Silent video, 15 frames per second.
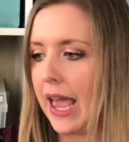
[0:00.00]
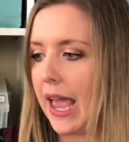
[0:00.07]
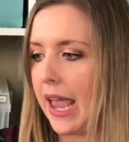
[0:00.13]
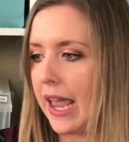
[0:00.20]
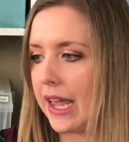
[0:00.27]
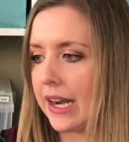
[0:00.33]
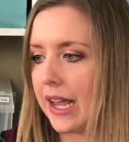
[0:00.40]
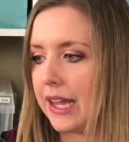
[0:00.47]

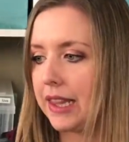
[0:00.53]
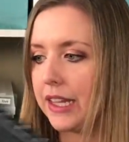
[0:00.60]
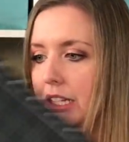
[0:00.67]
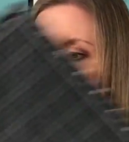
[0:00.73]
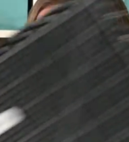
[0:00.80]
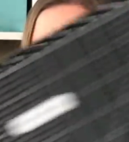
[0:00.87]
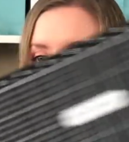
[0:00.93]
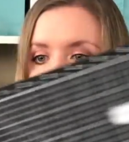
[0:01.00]
And I like
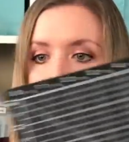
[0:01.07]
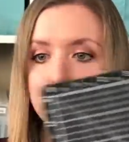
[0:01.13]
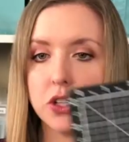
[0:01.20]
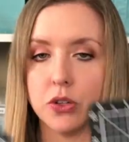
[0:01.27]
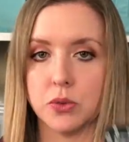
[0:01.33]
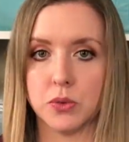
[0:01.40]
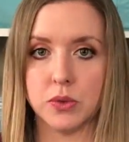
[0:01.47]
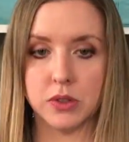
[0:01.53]
to use
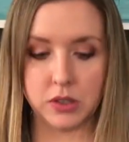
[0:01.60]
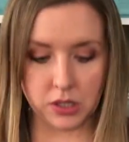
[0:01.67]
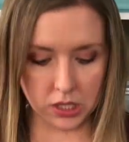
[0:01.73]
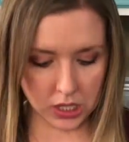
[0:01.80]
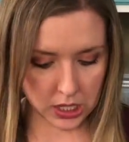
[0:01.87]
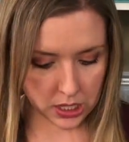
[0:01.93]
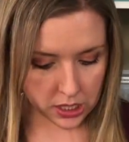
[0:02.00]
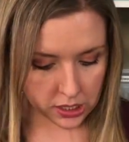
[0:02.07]
2.
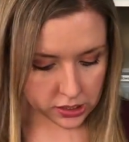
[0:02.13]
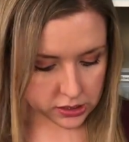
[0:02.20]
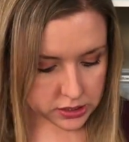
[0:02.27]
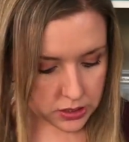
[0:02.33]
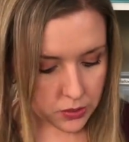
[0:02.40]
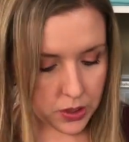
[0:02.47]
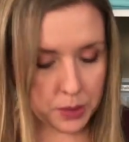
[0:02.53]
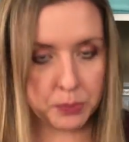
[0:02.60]

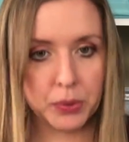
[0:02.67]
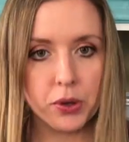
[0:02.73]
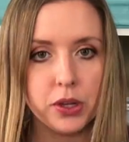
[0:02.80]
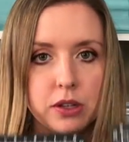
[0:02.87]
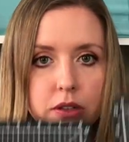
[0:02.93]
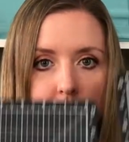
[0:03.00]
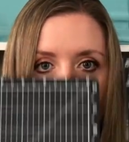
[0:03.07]
So I'll put